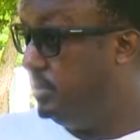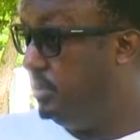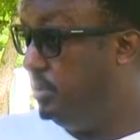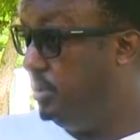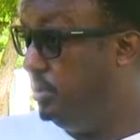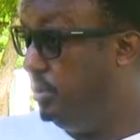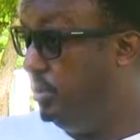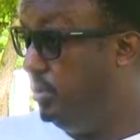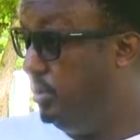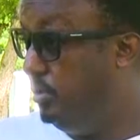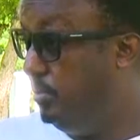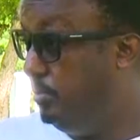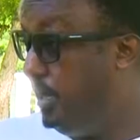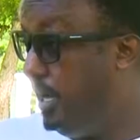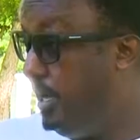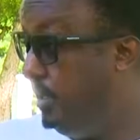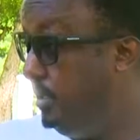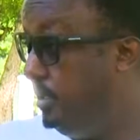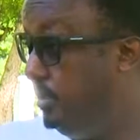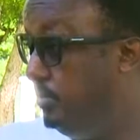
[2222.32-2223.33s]
you know,
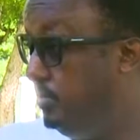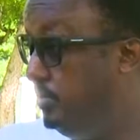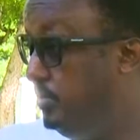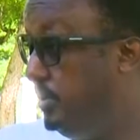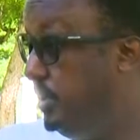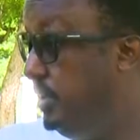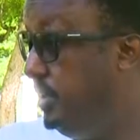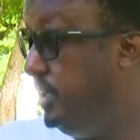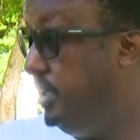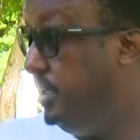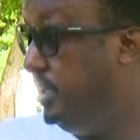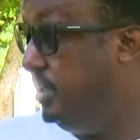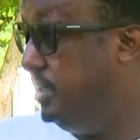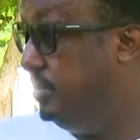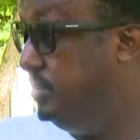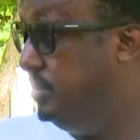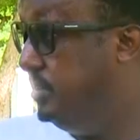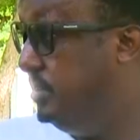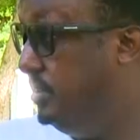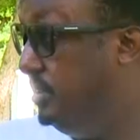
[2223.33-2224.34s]
by very
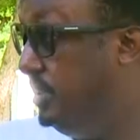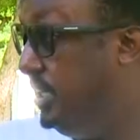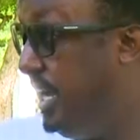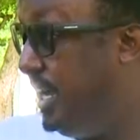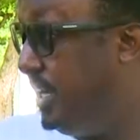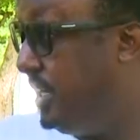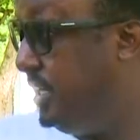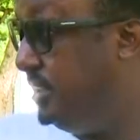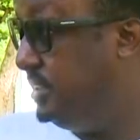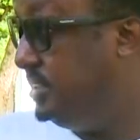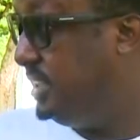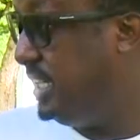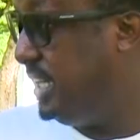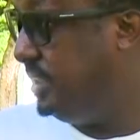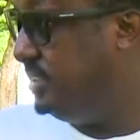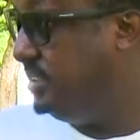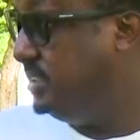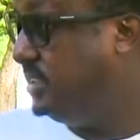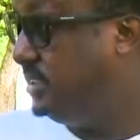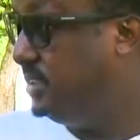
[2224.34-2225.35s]
lack and
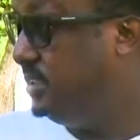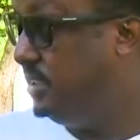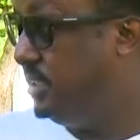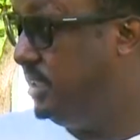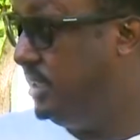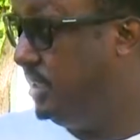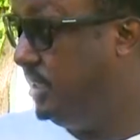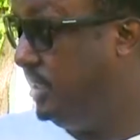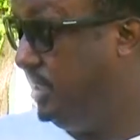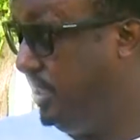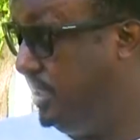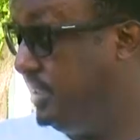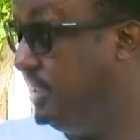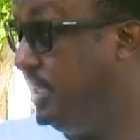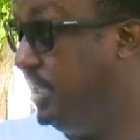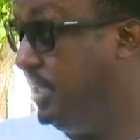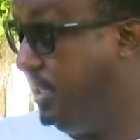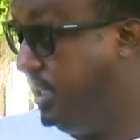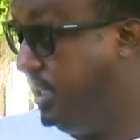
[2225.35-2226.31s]
chance that they